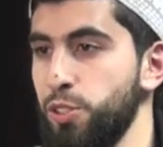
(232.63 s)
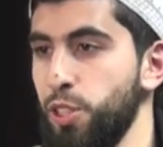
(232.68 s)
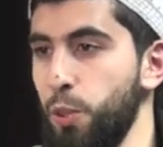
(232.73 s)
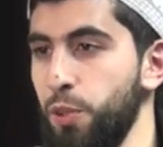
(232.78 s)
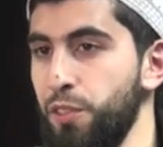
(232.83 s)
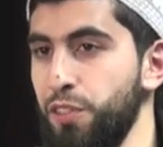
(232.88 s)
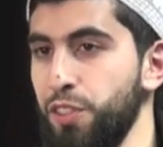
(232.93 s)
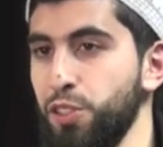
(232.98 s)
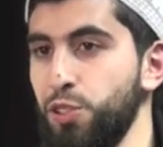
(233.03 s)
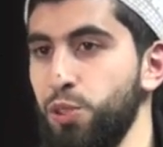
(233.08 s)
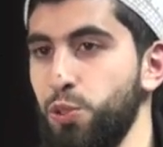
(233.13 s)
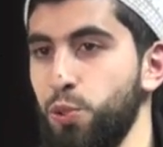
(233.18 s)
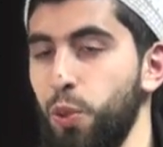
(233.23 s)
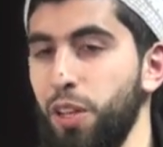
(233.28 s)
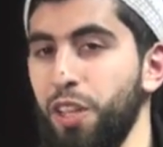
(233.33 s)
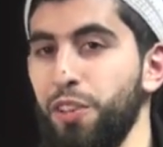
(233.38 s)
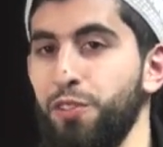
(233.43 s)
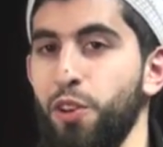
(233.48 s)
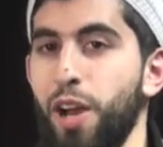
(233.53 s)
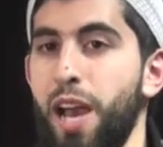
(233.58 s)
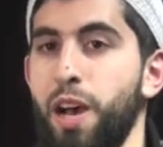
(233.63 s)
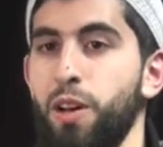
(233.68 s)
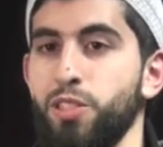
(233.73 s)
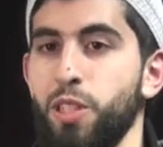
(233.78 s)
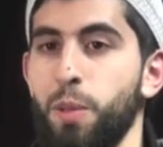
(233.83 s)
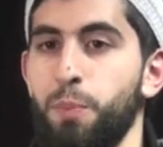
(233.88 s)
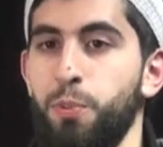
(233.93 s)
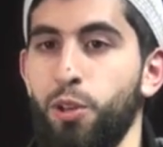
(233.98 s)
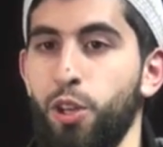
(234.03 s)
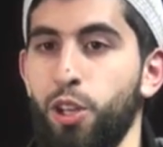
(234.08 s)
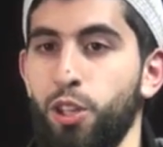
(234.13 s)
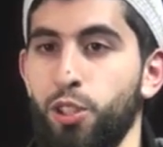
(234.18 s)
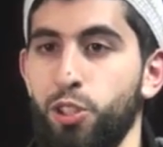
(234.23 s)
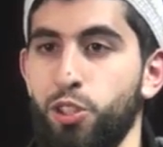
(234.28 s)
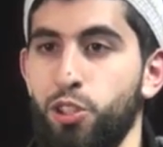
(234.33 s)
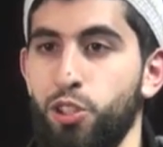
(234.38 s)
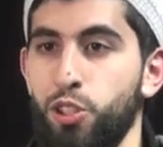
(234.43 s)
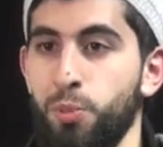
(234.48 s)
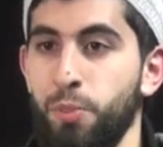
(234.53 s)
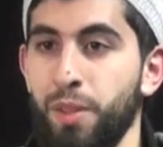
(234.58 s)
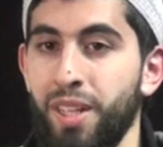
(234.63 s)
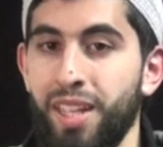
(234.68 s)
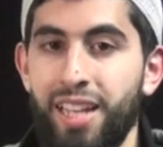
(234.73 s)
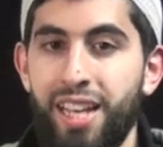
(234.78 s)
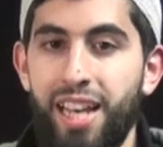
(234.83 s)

So within 24 hours I put it on YouTube.